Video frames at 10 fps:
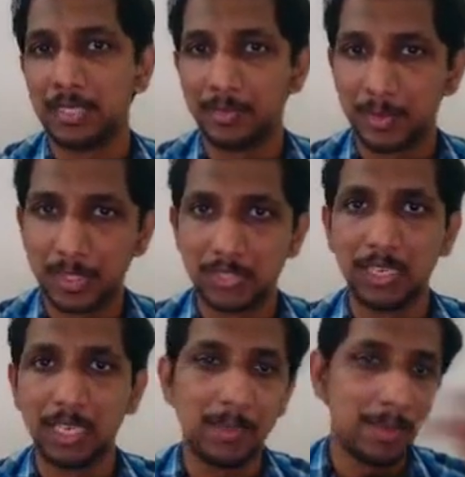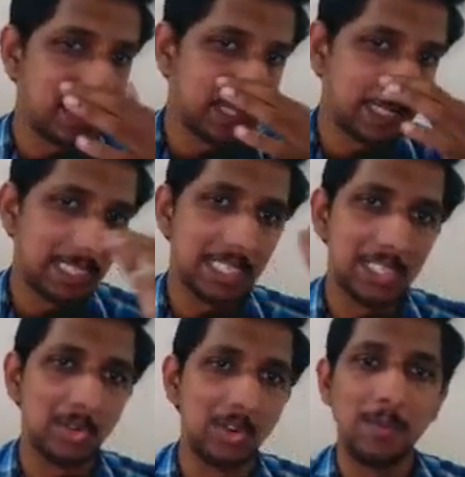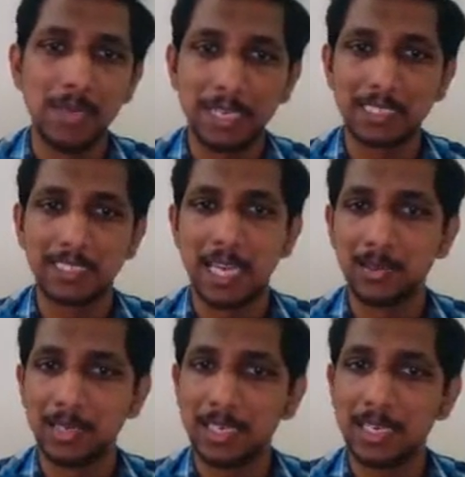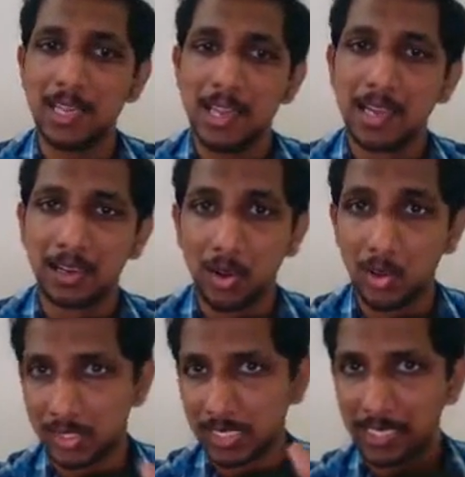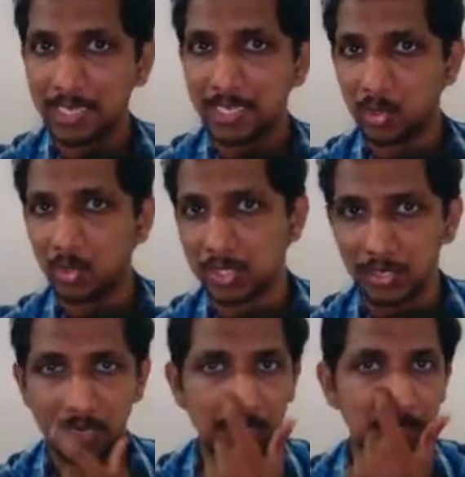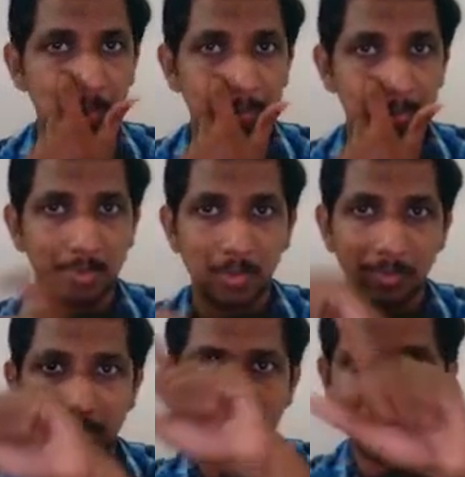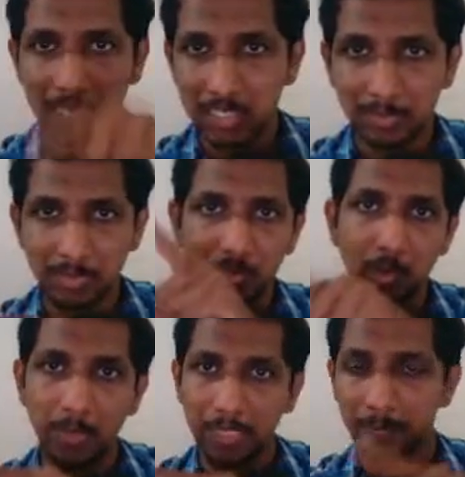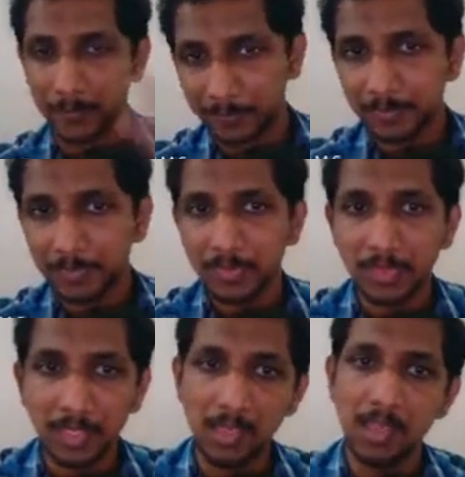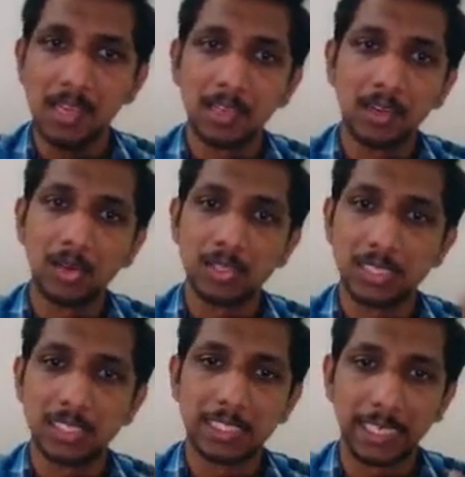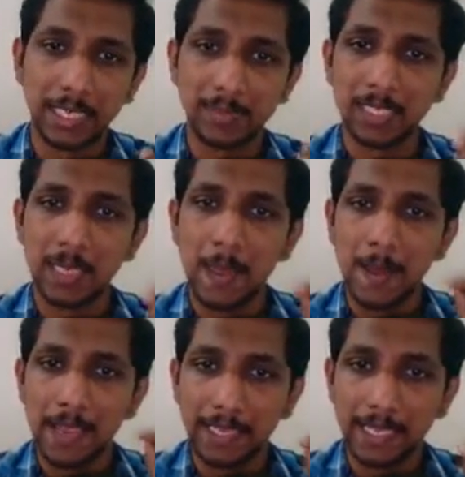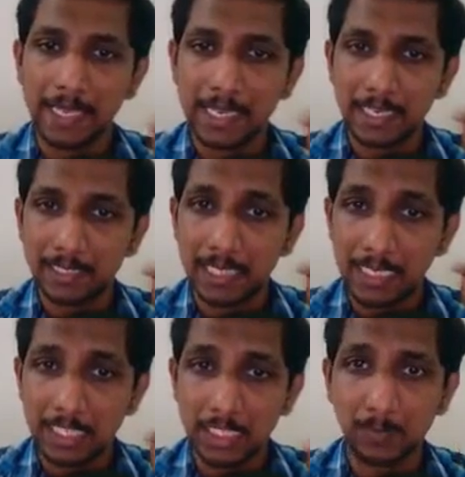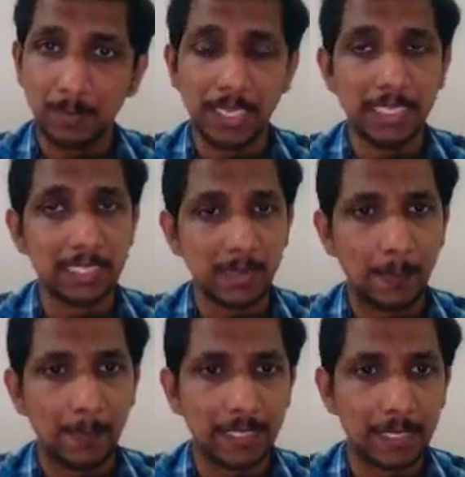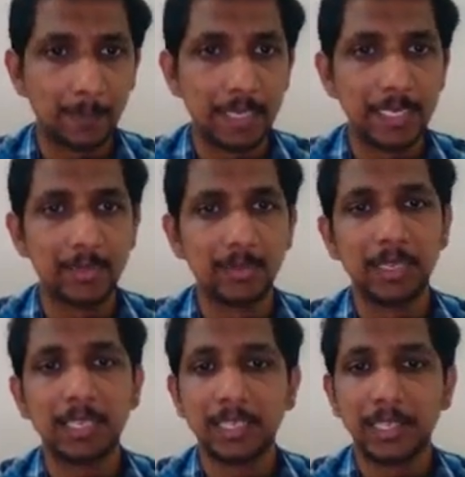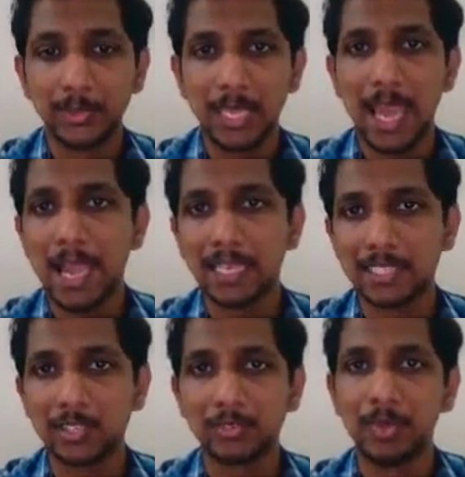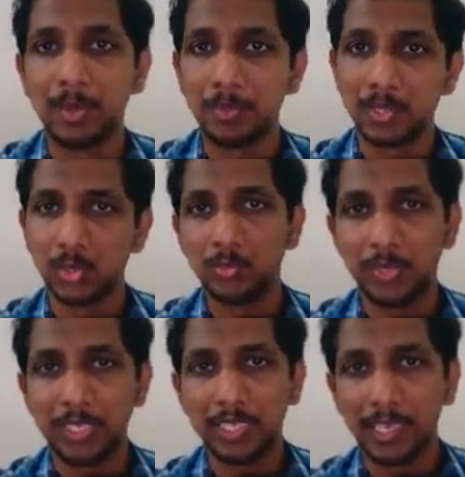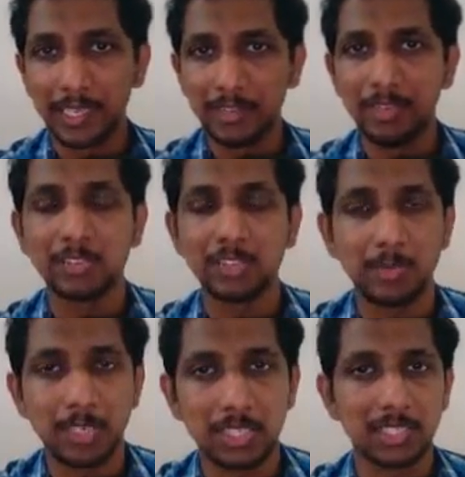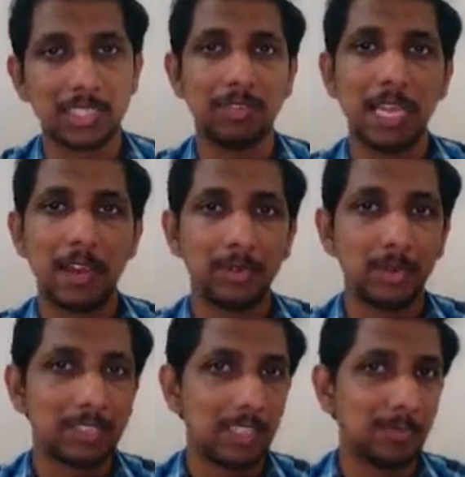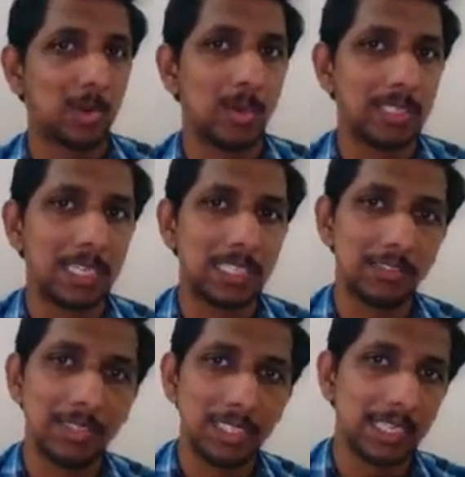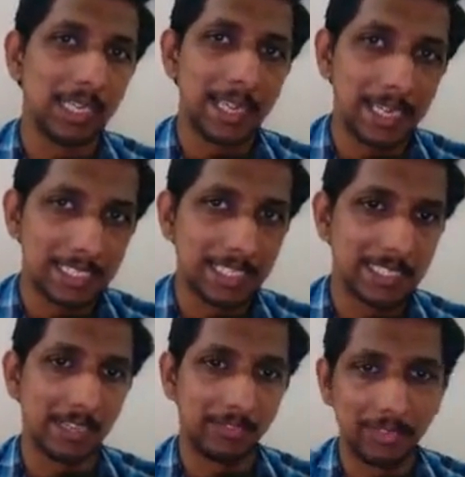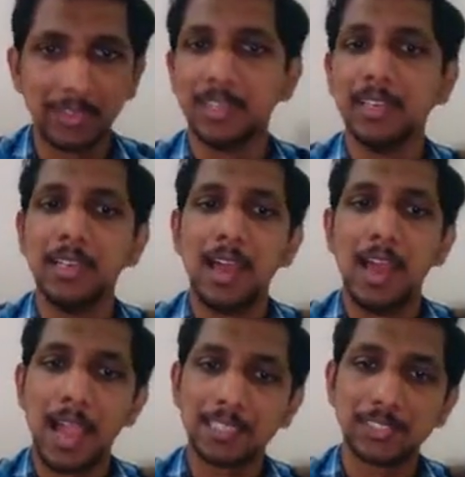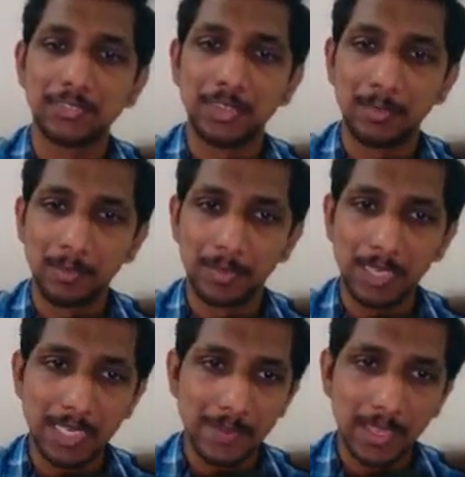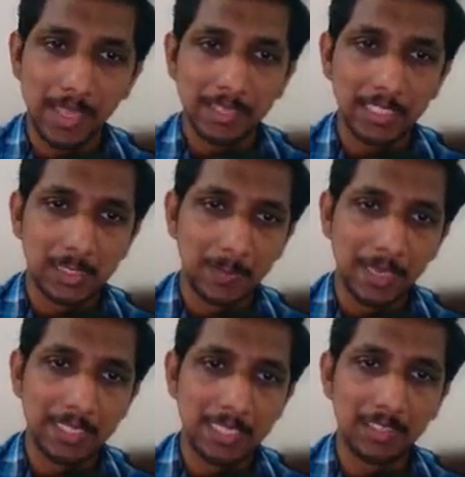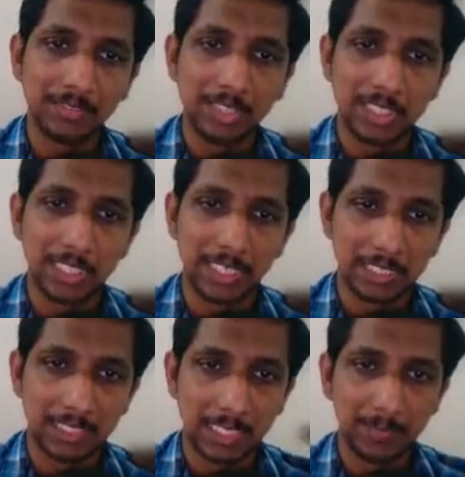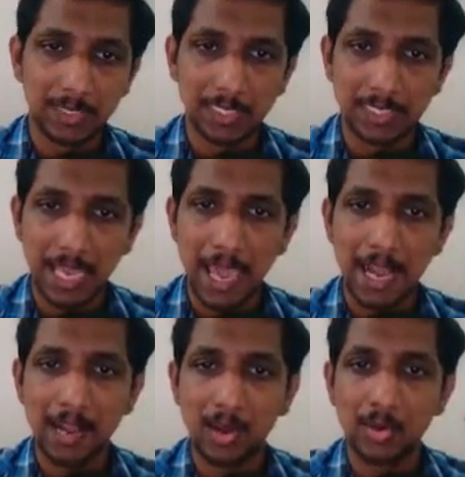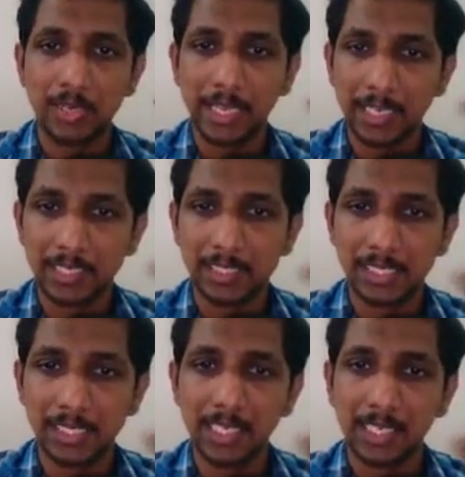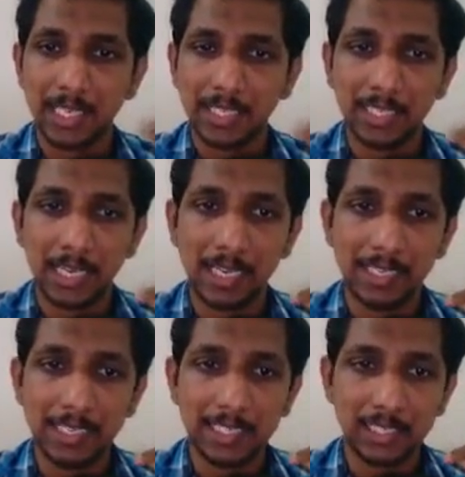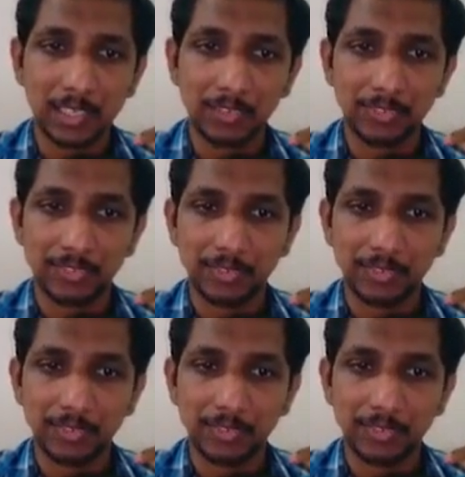specifically mentioned that it should be rectangular closed, again closed. I hope you remember the concept of looping. Closed stirrups, again that is placed perpendicular to the axis of member. So we have some restriction. We have to actually provide that in the vertical direction itself. Axis of the member. The spacing of the stirrups shall not exceed the least of